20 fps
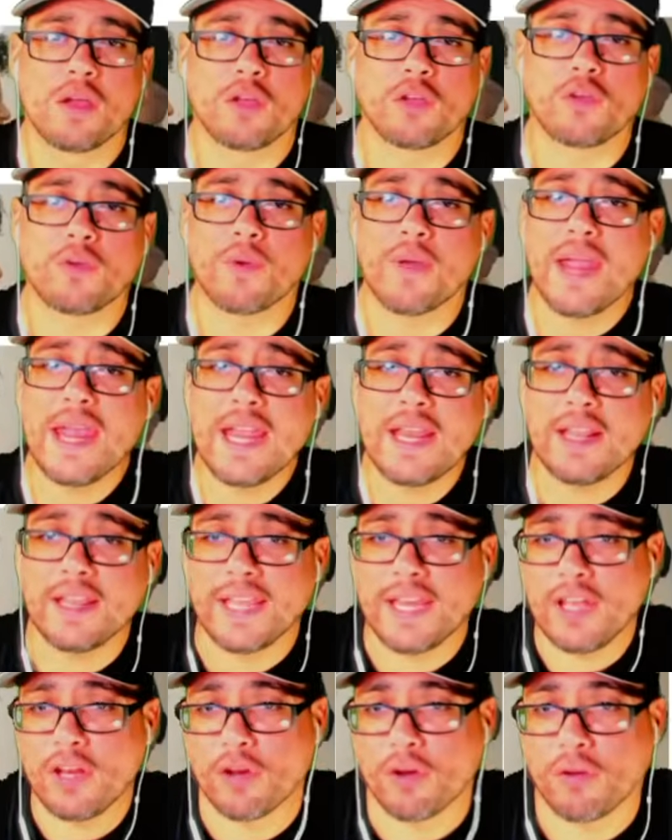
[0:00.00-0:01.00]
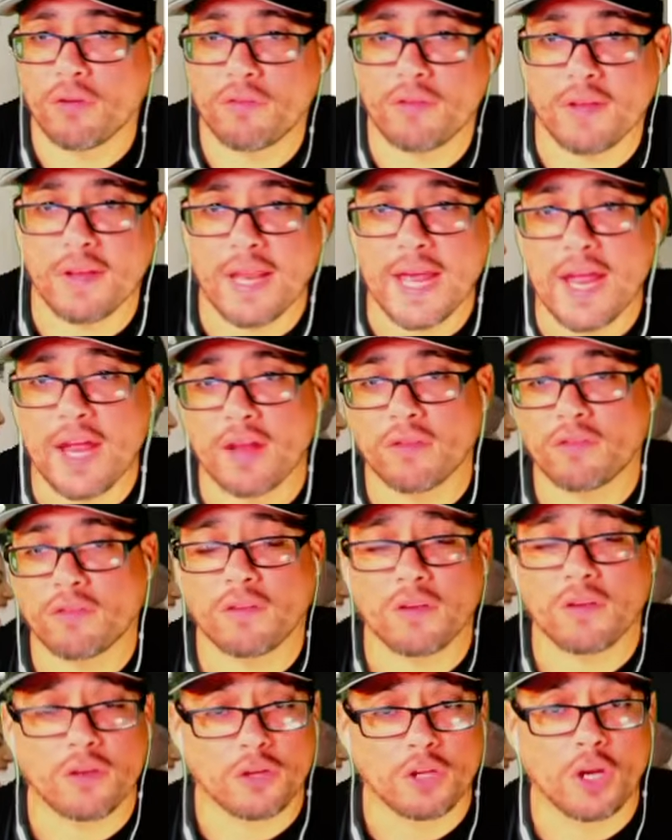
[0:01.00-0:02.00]
Ukraine leader
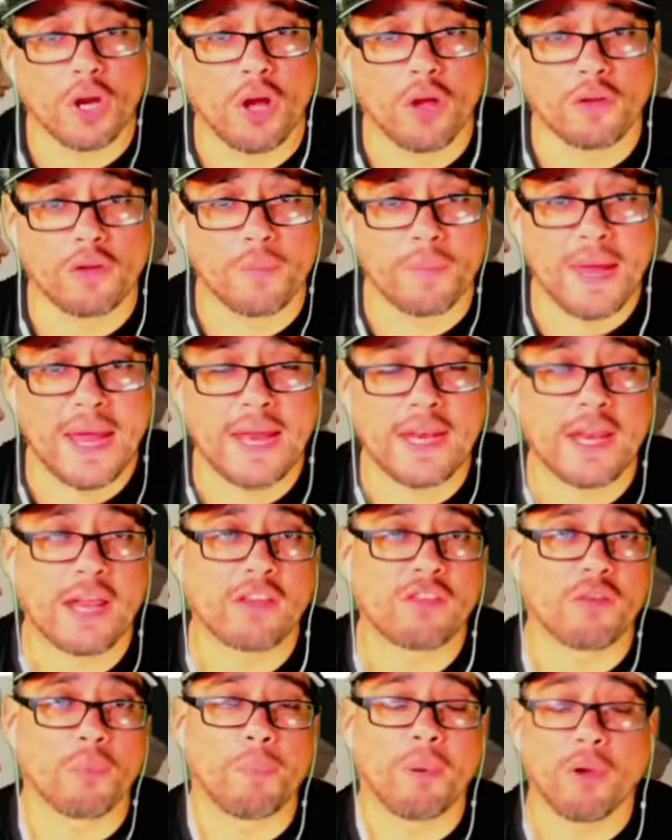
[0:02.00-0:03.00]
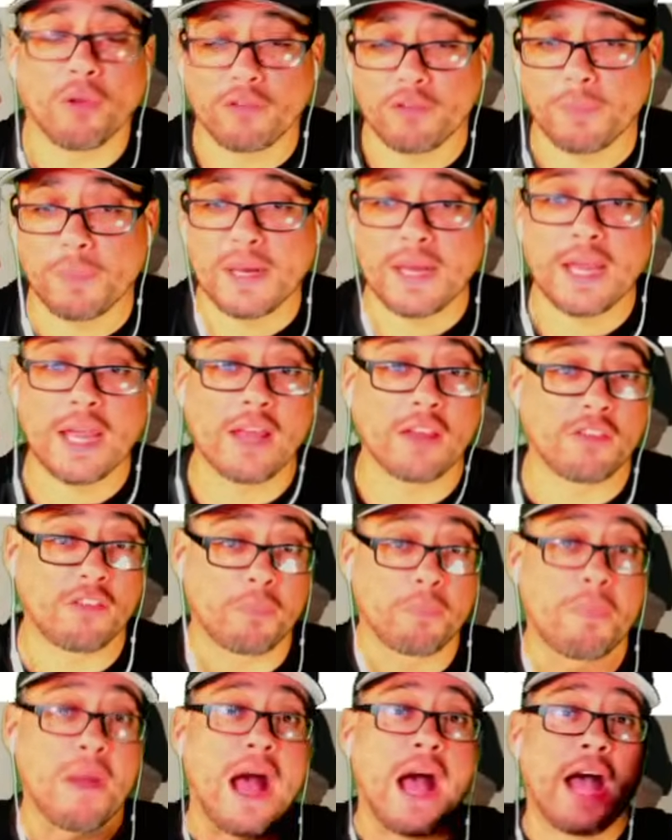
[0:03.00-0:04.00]
Zelensky, you know, the man that supposedly
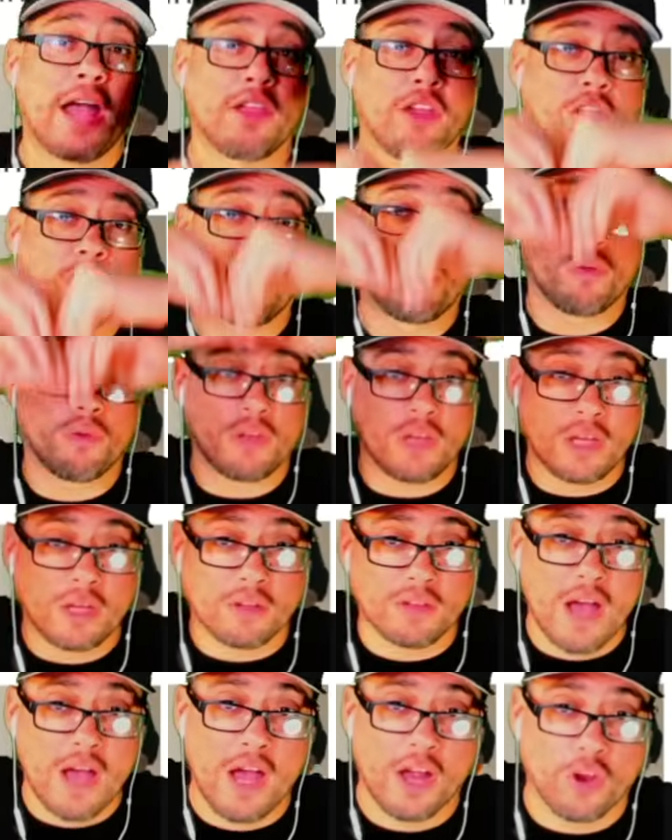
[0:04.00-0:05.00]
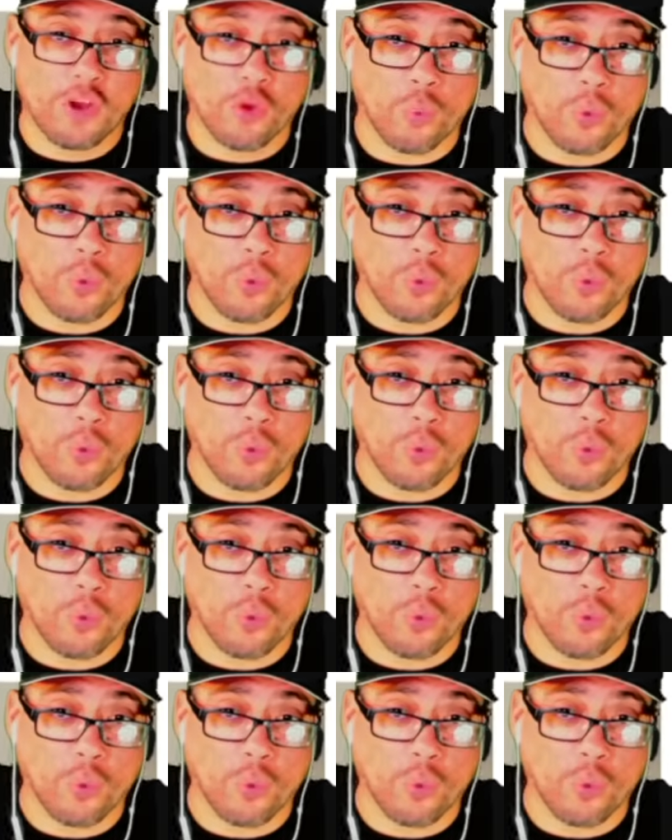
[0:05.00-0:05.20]
inspired the entire